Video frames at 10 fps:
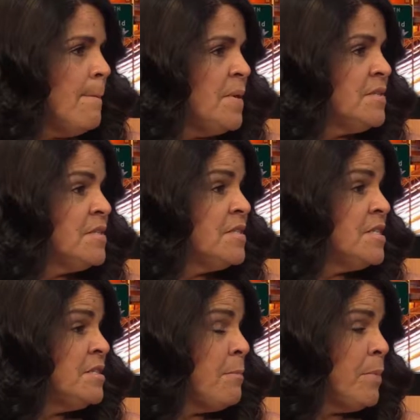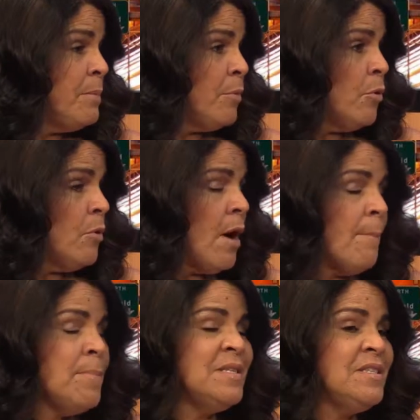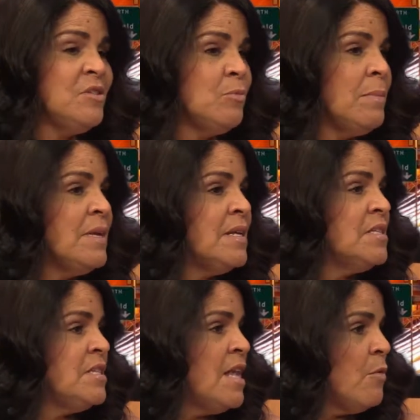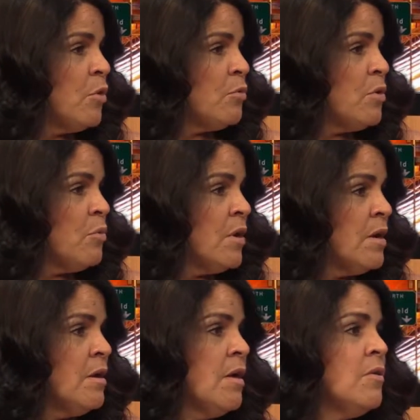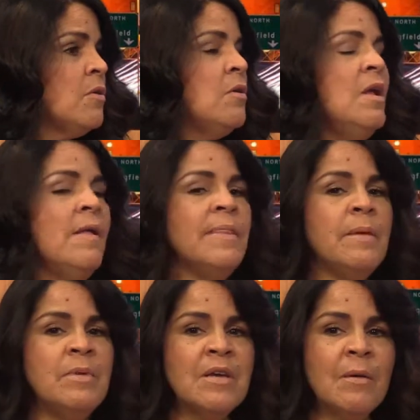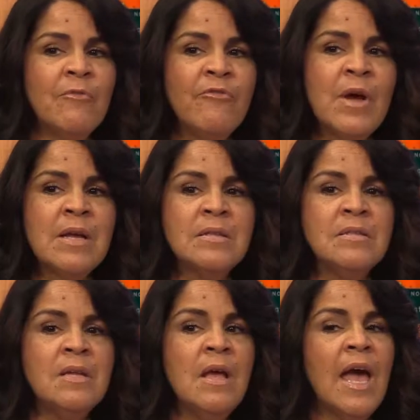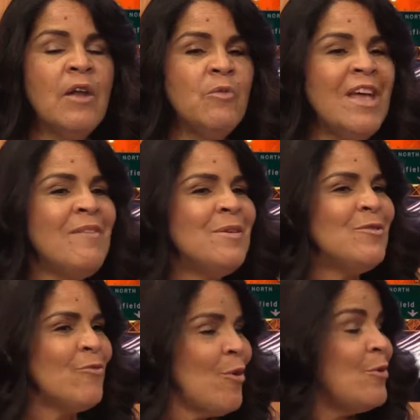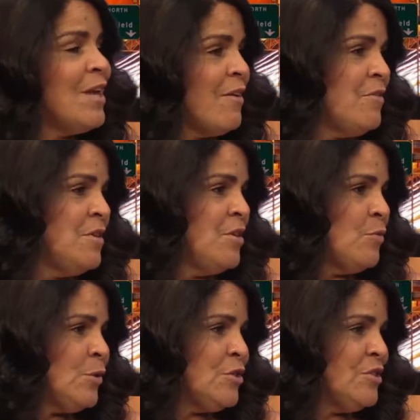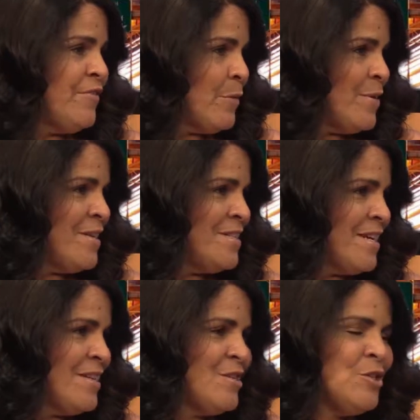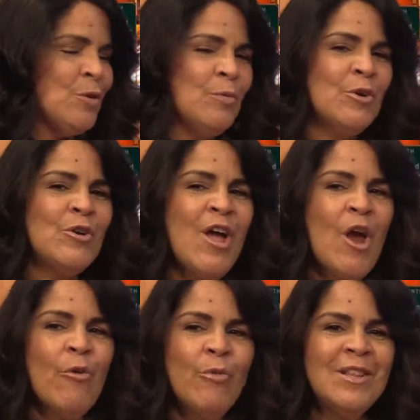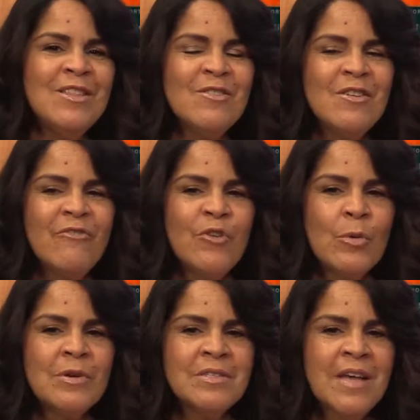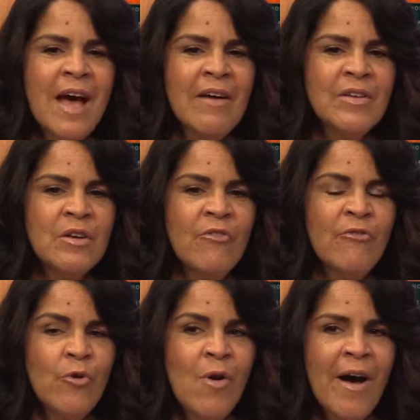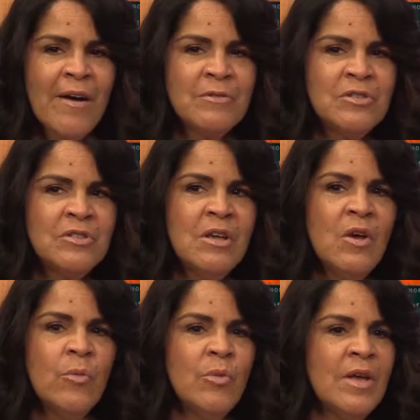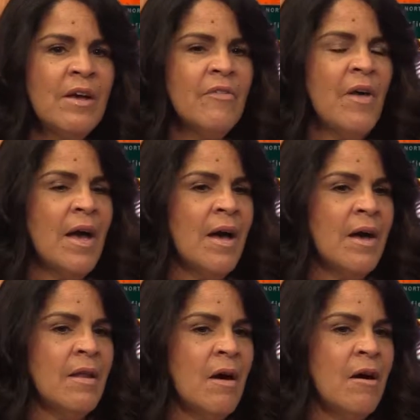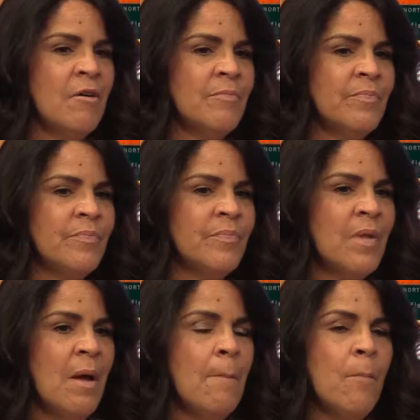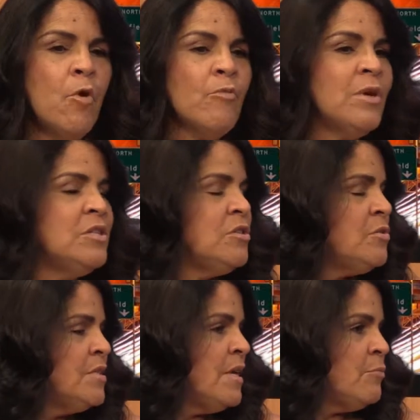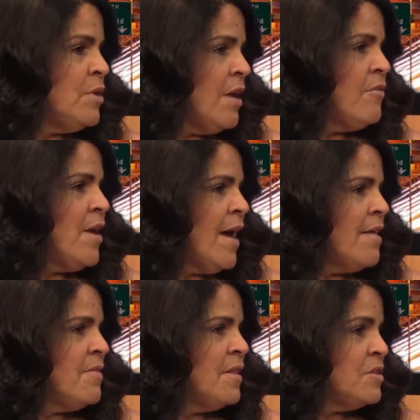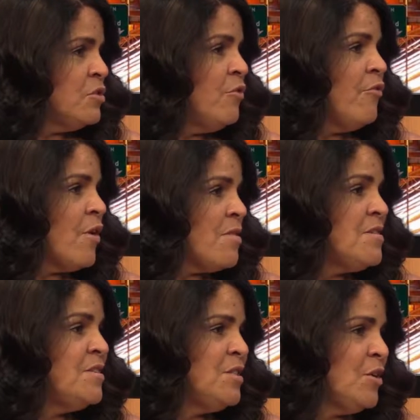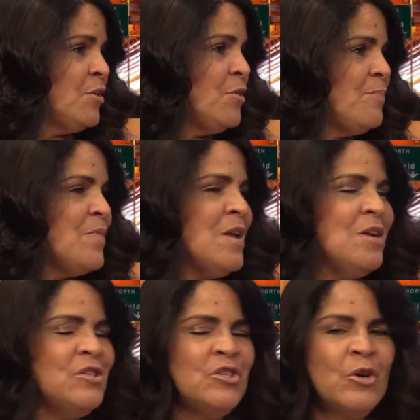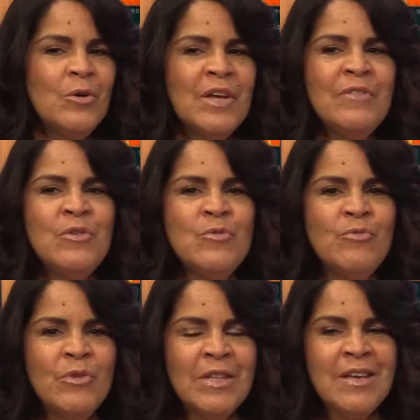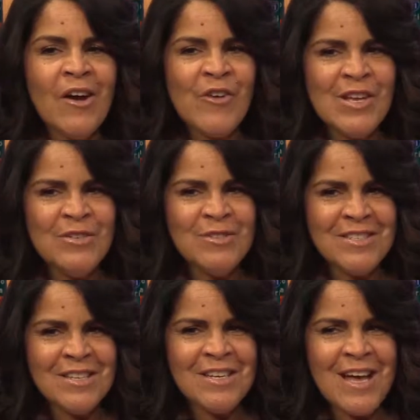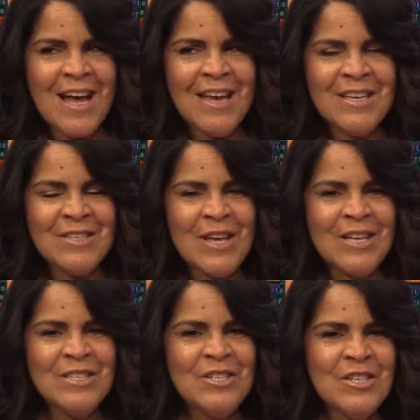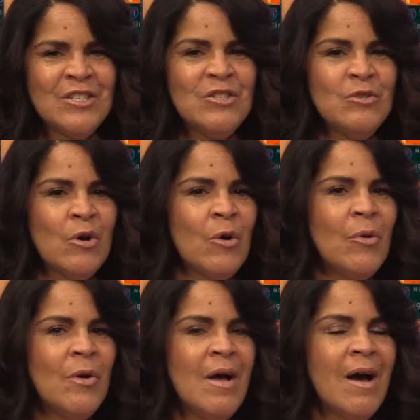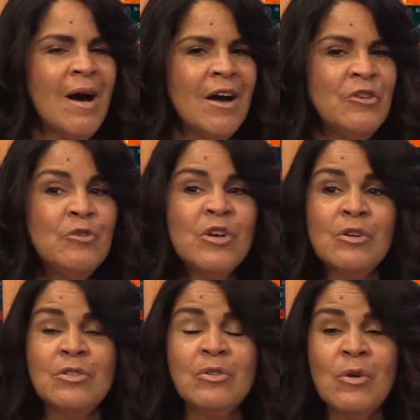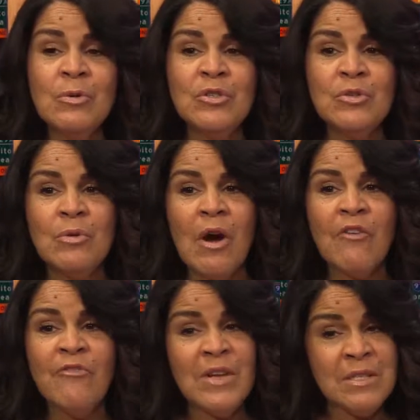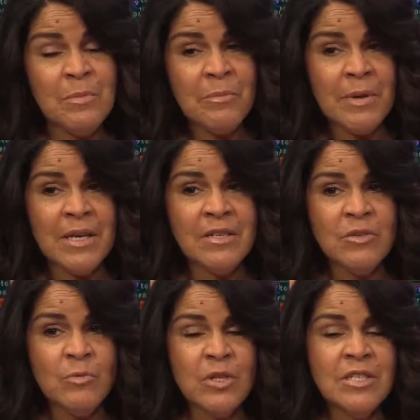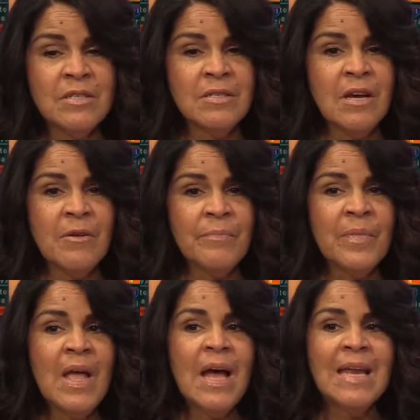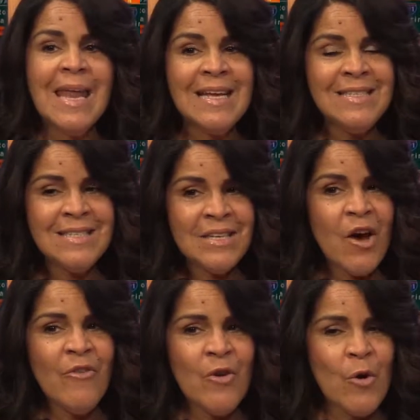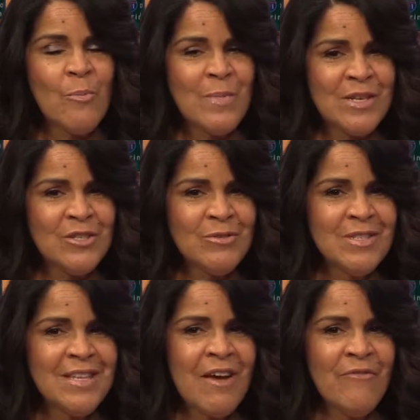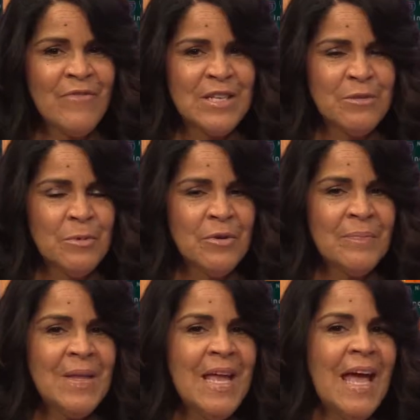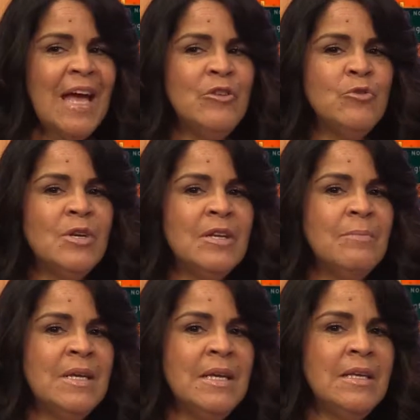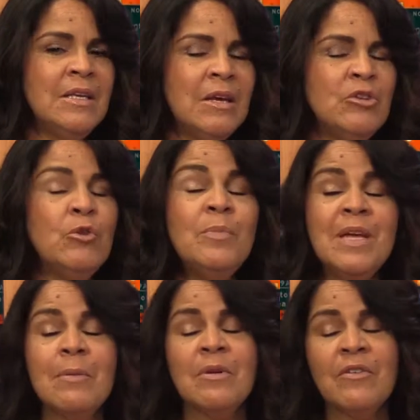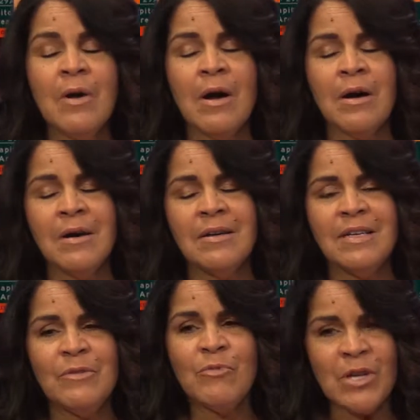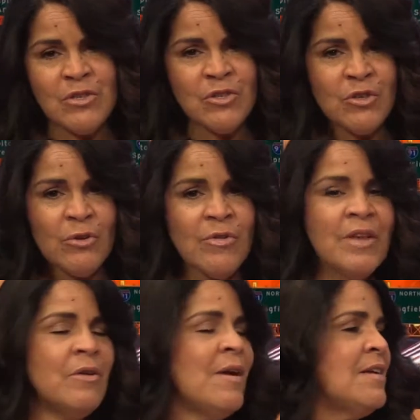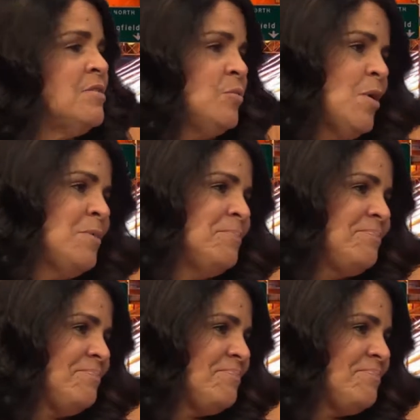Businesses, people, um, business women get to network with one another. They become friends, and we have been growing every year, which is very exciting. So we're Amen. really looking forward to having a full house. We have had um, more registries than we ever had so far this wow. year. So if you really are interested, I, I suggest you go. Uh, you can also go to our Facebook page, which is um, Light of Hope Ministries on Facebook, and you can be you'll be able to uh, register there as well.